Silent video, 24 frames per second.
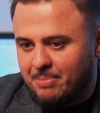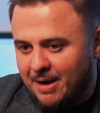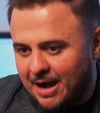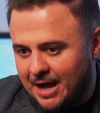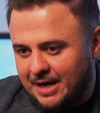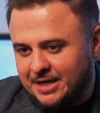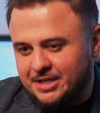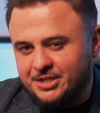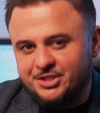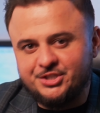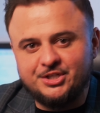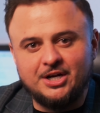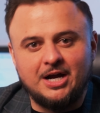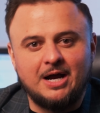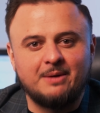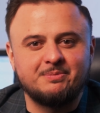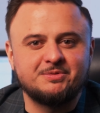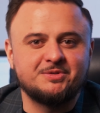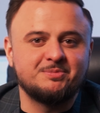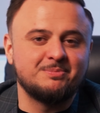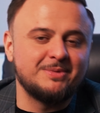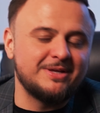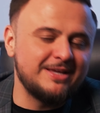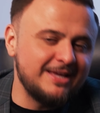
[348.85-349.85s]
body
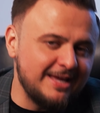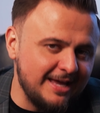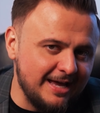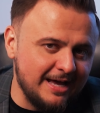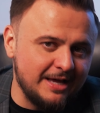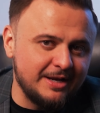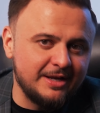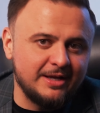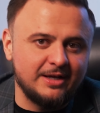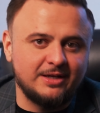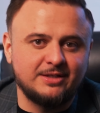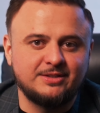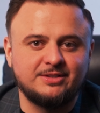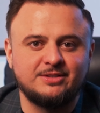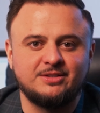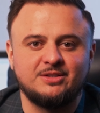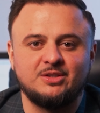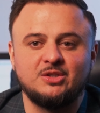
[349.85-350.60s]
shops, mechanics,